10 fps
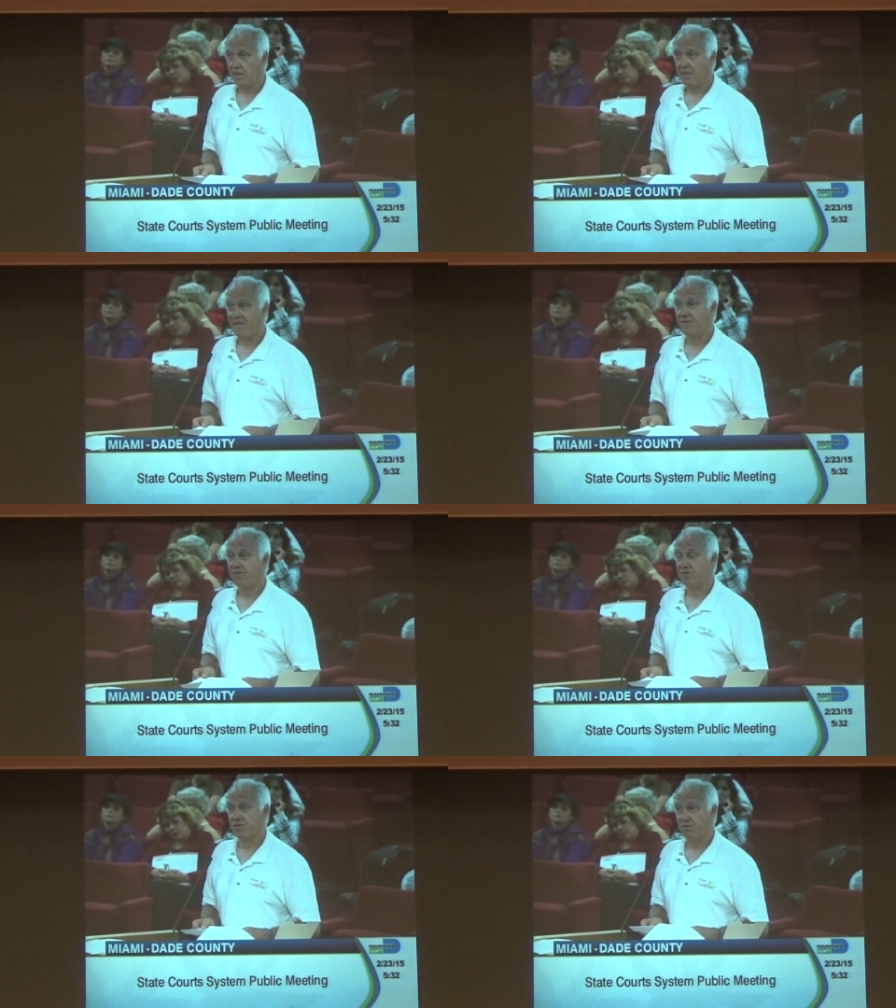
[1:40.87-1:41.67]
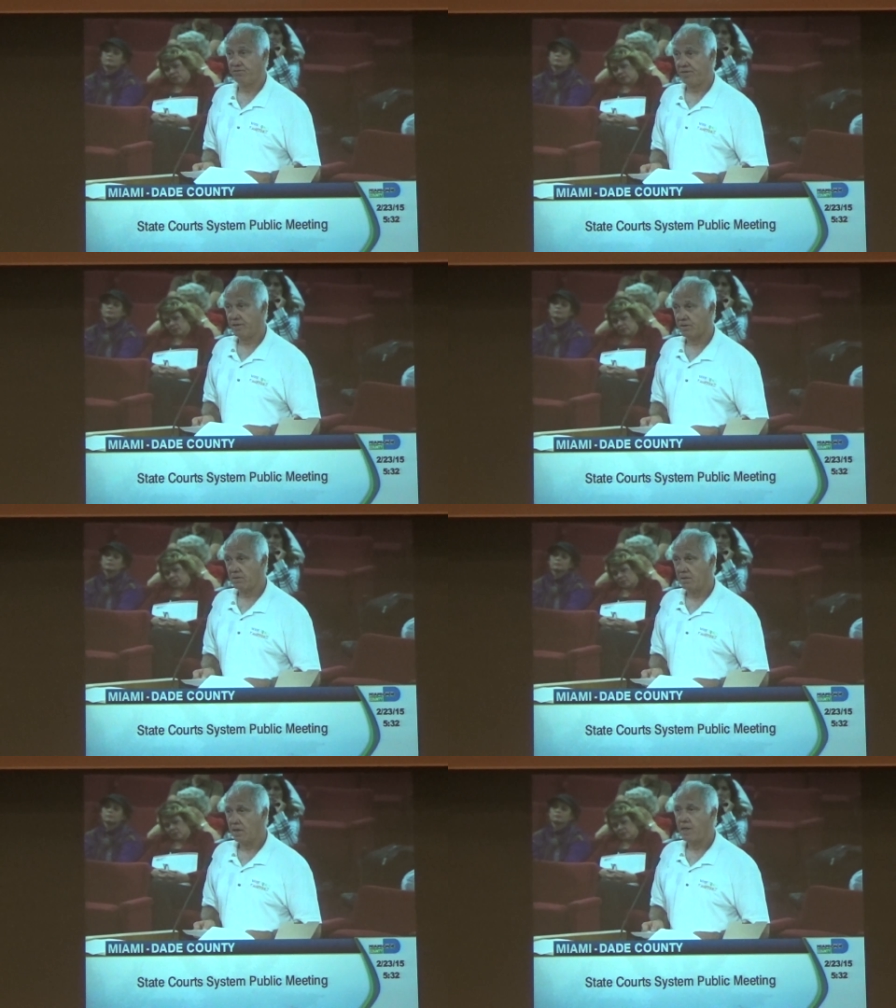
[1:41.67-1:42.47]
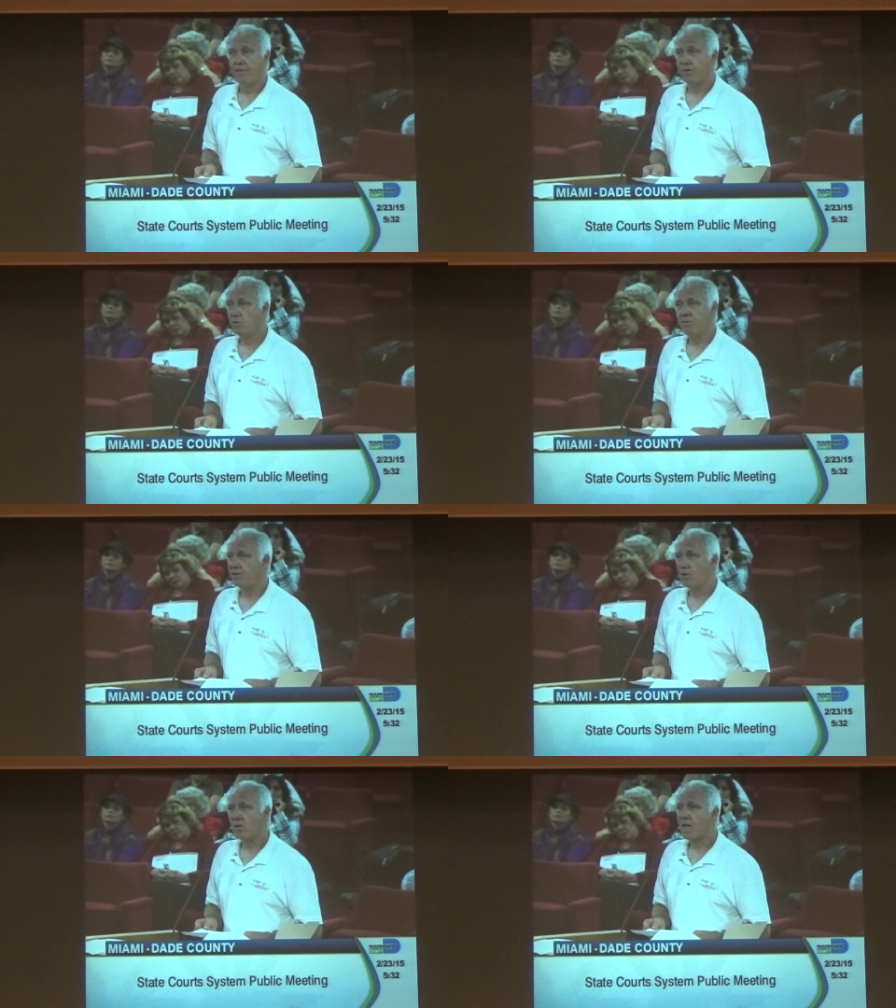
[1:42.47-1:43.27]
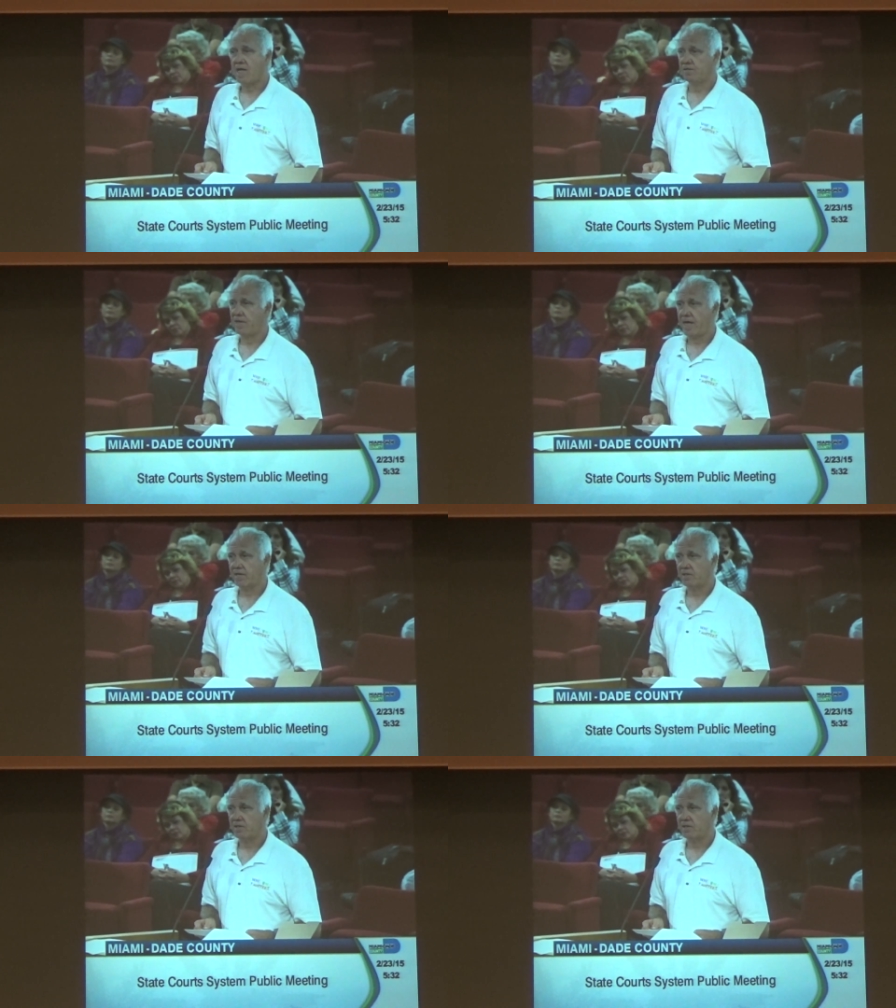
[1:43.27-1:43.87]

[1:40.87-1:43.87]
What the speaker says: If it's severe, there will be no contact.